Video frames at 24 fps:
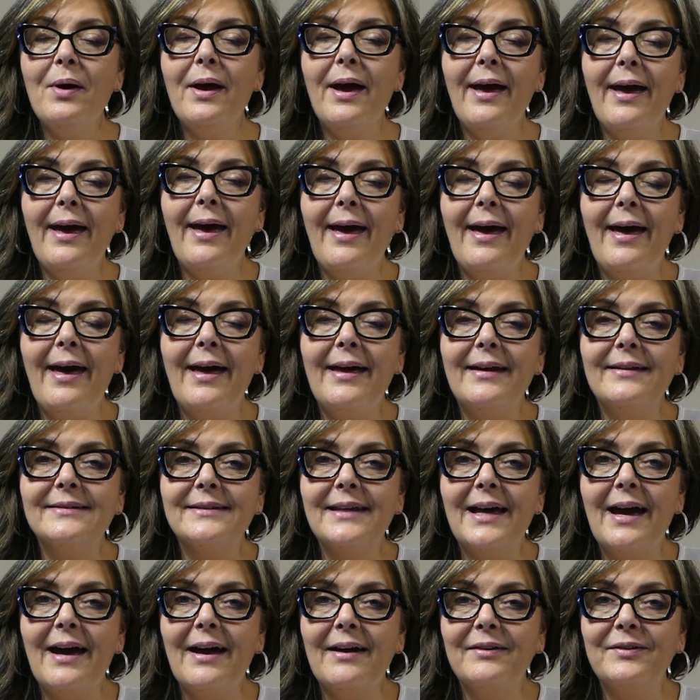and
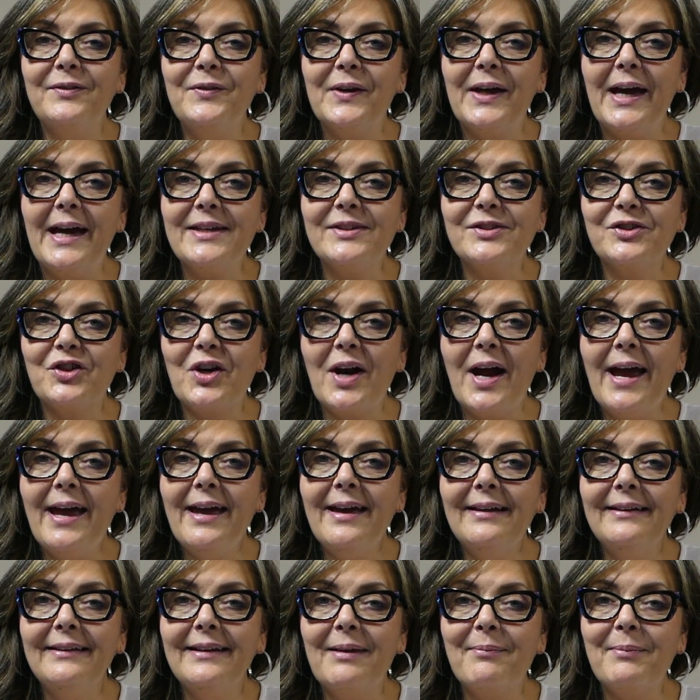if you guys try
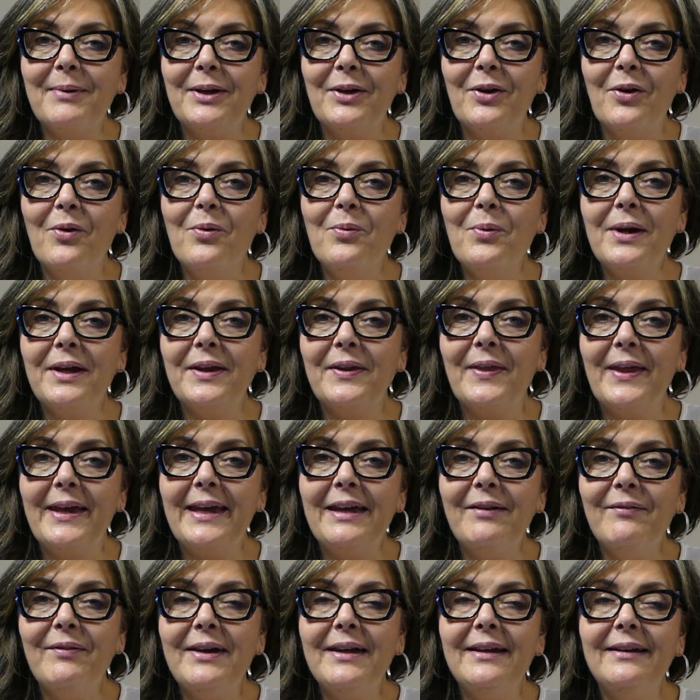it, let me know what you think
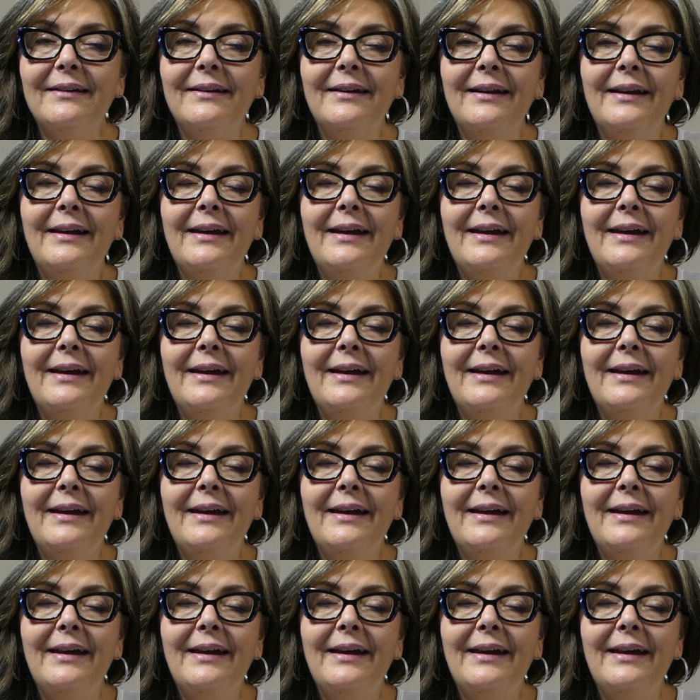of it.